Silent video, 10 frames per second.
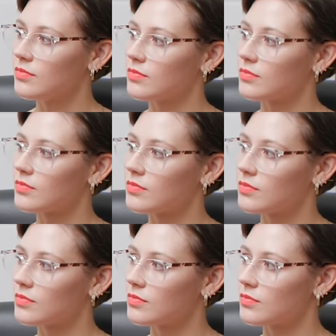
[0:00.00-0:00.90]

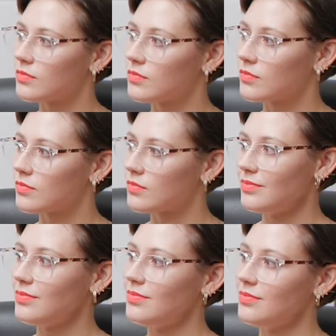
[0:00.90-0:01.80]

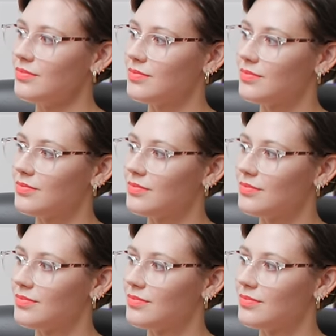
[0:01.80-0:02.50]
This person isn't speaking.